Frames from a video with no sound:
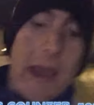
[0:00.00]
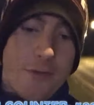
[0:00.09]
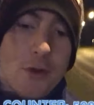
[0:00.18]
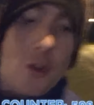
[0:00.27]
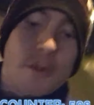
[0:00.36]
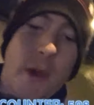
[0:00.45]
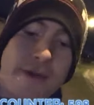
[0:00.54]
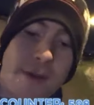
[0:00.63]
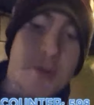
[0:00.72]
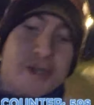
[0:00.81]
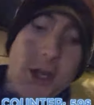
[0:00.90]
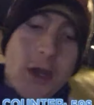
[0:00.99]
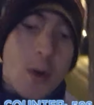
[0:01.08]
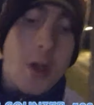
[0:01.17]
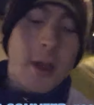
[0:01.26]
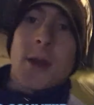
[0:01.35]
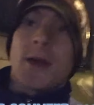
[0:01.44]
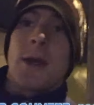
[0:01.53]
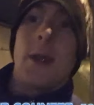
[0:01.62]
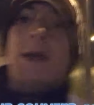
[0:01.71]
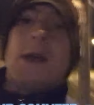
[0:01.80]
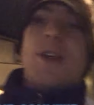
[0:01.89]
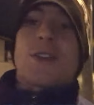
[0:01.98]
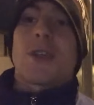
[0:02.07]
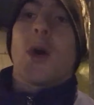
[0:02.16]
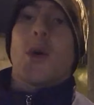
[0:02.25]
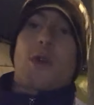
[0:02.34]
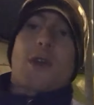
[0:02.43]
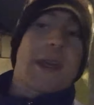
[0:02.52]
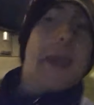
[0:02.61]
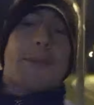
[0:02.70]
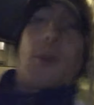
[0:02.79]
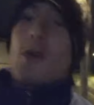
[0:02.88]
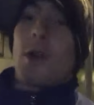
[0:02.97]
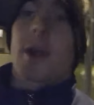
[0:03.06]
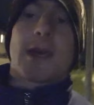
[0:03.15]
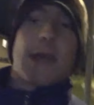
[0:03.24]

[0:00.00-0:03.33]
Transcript: I have another twelve hours to go. So we're going to keep doing it,